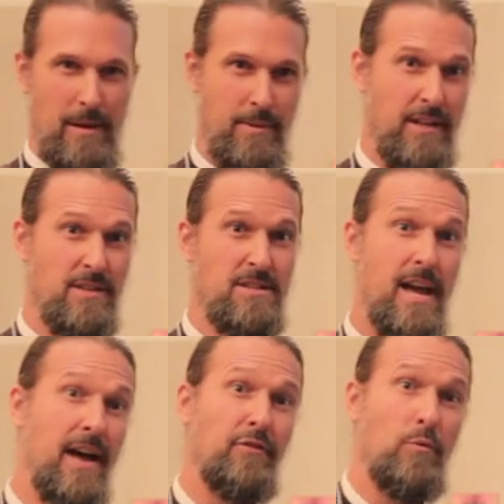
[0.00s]
Republicans.
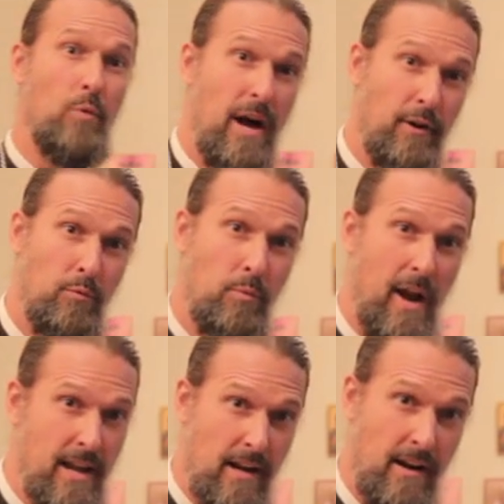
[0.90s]
Yes, Ronald
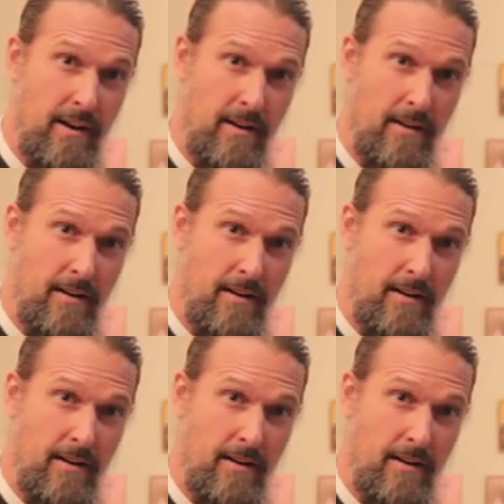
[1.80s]
Reagan,